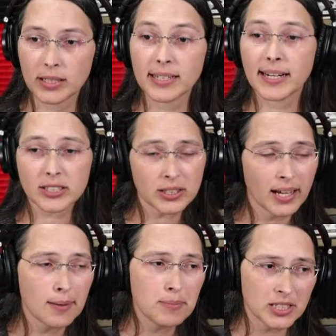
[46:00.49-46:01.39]
And actually I
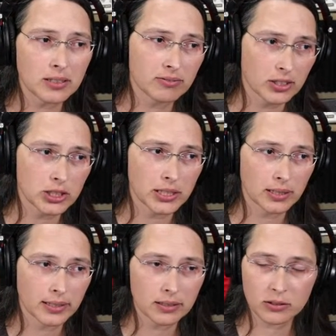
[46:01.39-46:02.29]
missed a function on
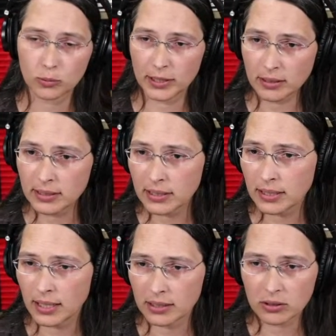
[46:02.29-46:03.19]
here as well
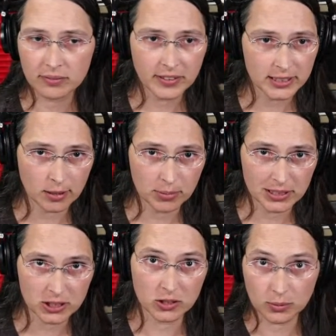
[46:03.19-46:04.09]
called fix up
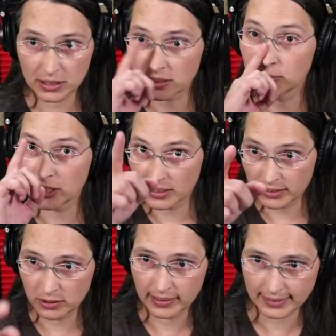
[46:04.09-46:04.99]
positions, which I'll get
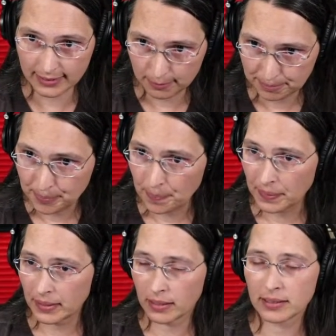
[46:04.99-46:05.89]
to next.
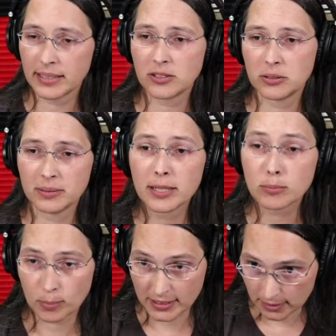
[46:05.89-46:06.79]
Get to in a
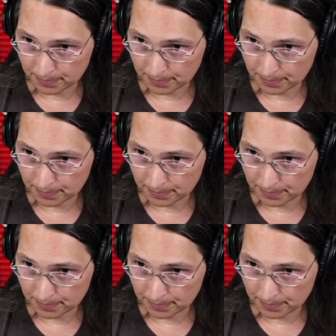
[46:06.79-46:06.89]
moment.